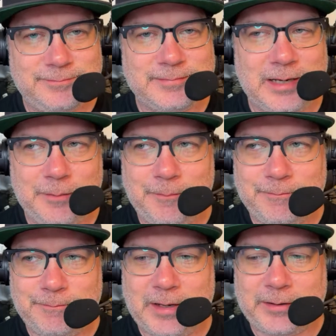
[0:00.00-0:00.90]
I'm
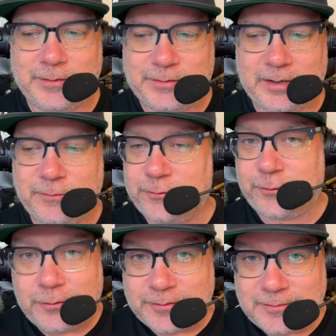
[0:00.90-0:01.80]
not going to say for
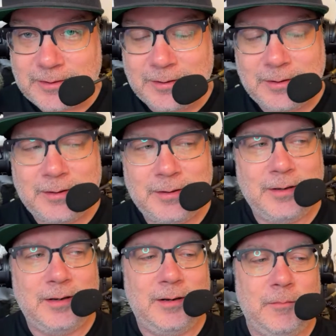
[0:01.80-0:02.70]
certain,
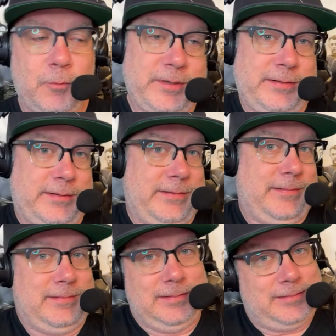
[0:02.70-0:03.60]
but we did
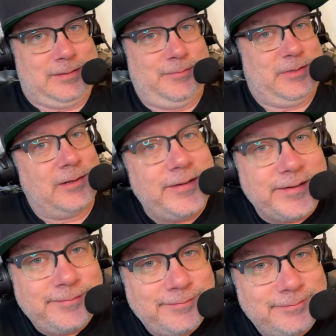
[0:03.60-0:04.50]
get some to London.